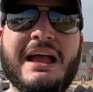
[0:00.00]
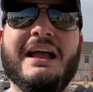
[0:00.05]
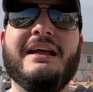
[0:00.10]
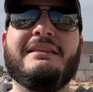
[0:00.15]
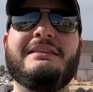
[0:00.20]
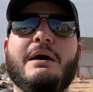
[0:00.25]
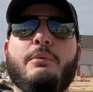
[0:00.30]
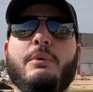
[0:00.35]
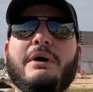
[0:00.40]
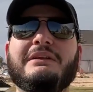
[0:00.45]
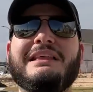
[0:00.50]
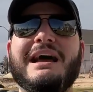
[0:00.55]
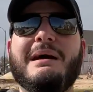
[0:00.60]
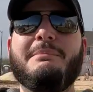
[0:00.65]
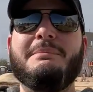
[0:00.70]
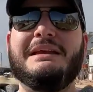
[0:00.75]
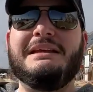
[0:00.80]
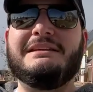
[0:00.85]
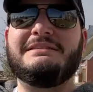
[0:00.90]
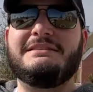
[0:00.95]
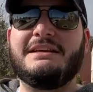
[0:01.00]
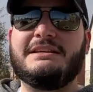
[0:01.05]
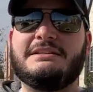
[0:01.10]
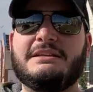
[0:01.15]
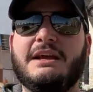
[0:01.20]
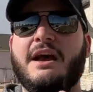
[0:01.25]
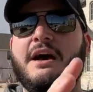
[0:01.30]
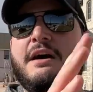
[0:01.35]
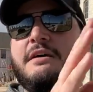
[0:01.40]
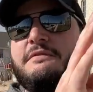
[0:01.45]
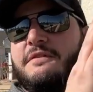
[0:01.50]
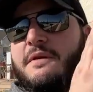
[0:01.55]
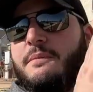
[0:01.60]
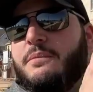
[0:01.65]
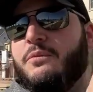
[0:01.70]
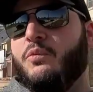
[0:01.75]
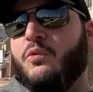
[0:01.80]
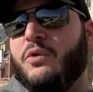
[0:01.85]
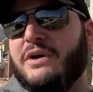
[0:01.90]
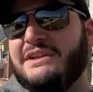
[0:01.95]
Now what that means is
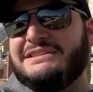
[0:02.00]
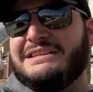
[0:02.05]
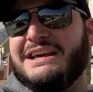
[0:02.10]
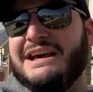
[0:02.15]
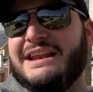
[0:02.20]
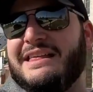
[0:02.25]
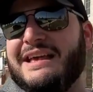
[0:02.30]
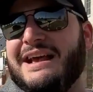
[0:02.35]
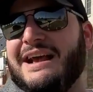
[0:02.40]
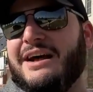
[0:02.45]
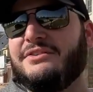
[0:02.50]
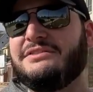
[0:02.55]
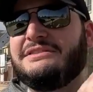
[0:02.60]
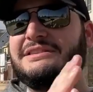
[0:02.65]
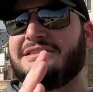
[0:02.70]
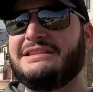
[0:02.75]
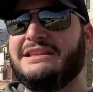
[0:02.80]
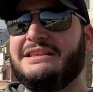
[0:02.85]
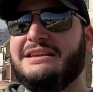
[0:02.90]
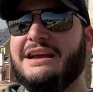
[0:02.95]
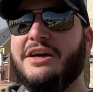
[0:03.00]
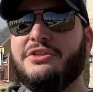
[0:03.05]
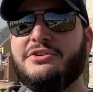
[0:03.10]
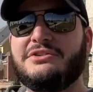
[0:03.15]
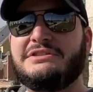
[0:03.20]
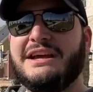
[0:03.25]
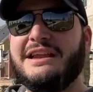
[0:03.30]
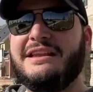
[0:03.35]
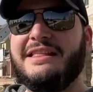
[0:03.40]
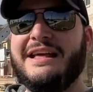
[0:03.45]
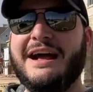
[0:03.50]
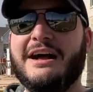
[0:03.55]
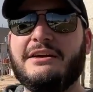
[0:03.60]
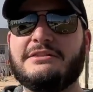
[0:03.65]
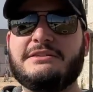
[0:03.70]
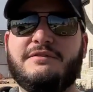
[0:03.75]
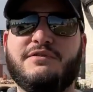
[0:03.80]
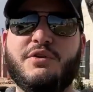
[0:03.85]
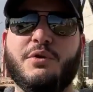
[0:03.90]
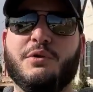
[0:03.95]
from one side of the house to the other side of the house, if you were